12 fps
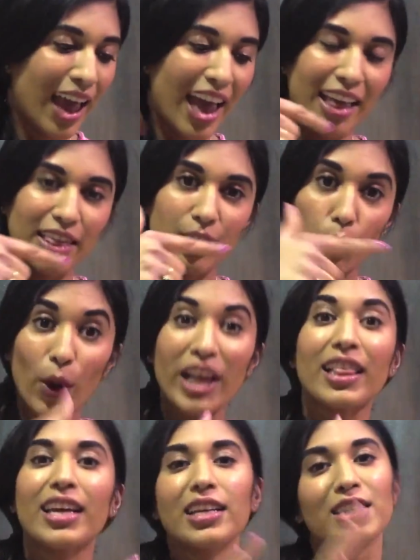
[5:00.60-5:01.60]
and the
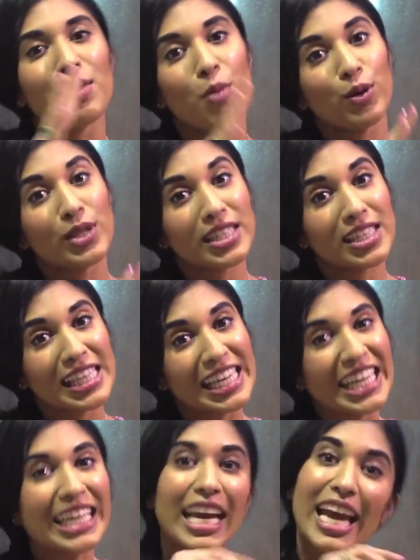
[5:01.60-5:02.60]
winglet is the most
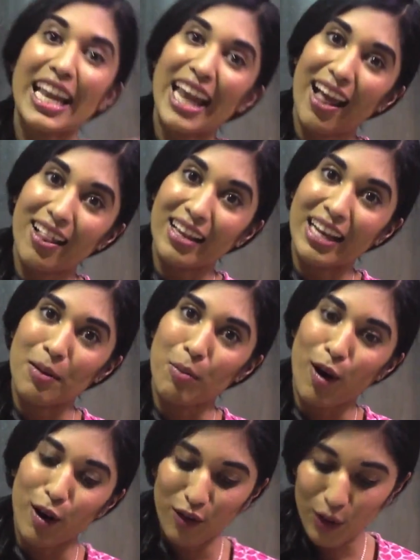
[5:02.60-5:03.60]
sleek and elegant
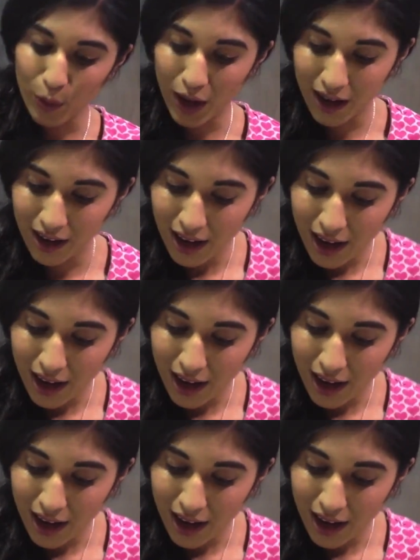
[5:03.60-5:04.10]
part of the wing.